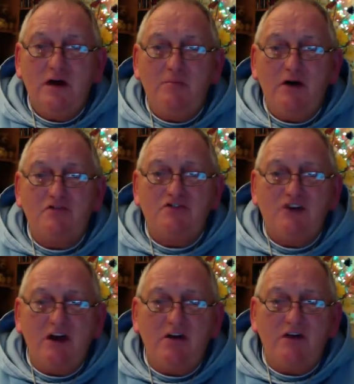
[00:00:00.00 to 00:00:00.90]
about
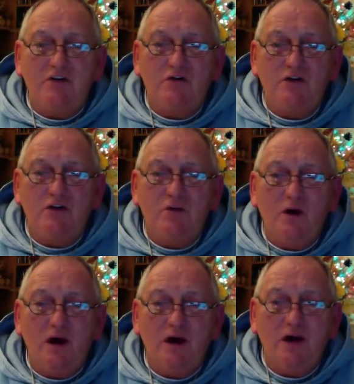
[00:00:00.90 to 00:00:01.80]
sharing who
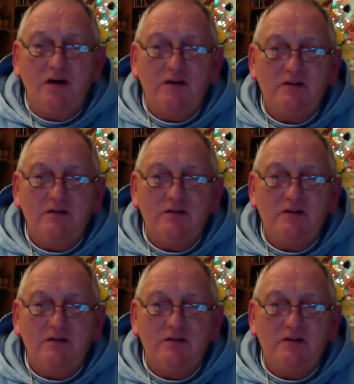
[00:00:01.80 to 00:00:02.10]
you are,